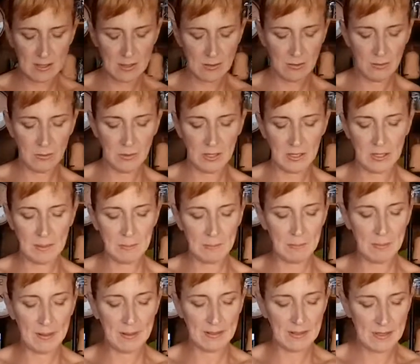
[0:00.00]
one of the
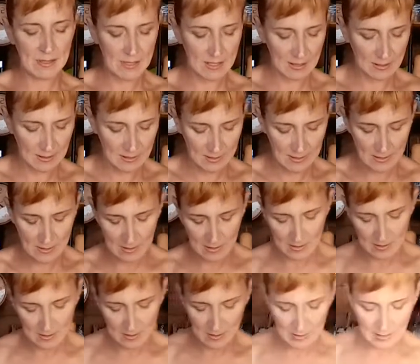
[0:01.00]
best things
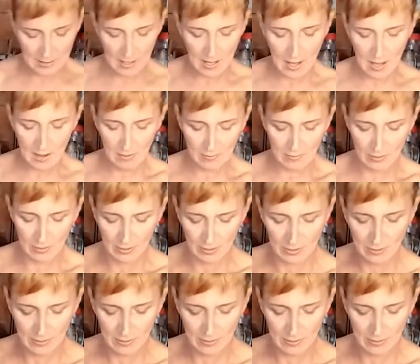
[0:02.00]
ever.